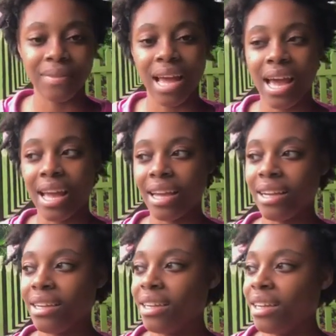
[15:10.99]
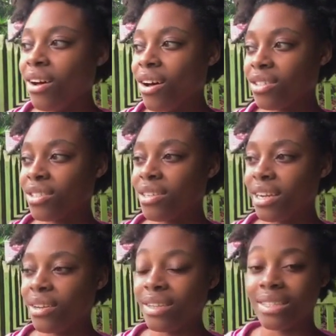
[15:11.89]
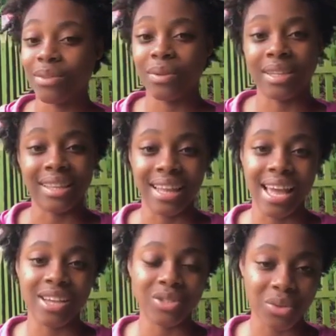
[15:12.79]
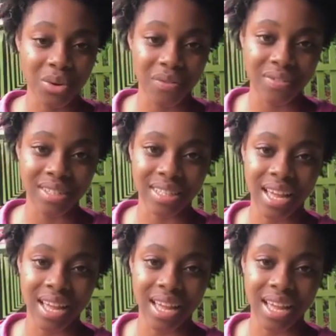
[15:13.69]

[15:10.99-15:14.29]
I also graduated with 9 trophies